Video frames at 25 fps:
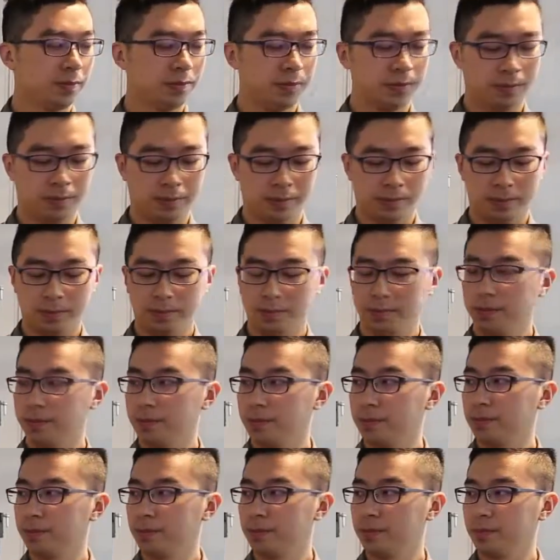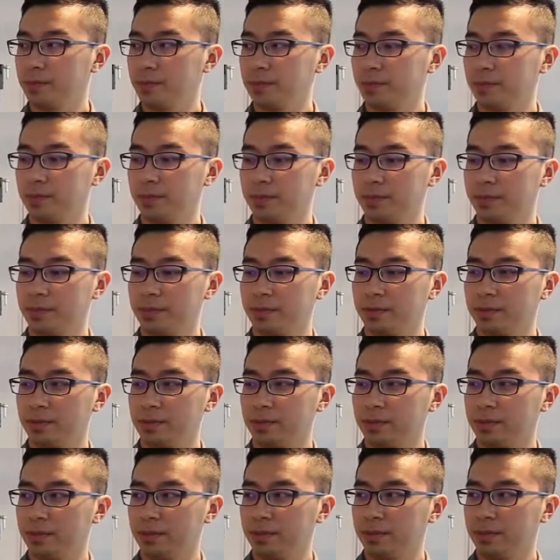
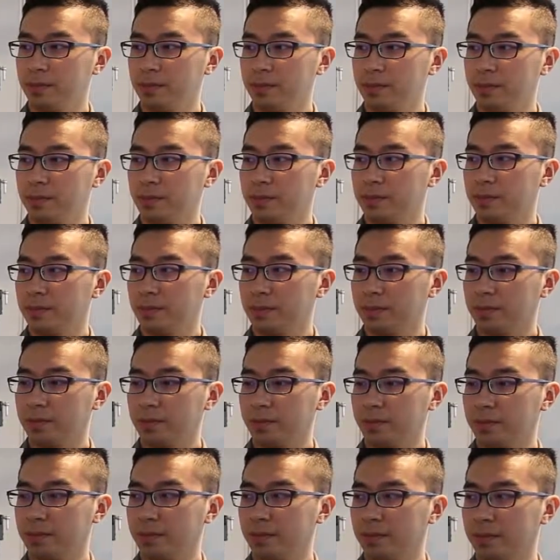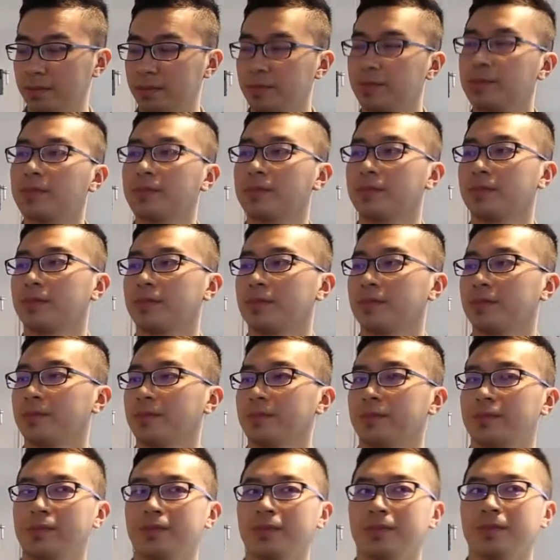
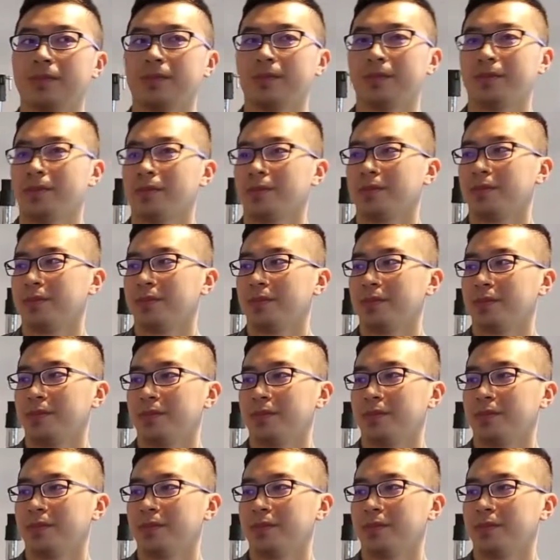No words are spoken by the person on screen.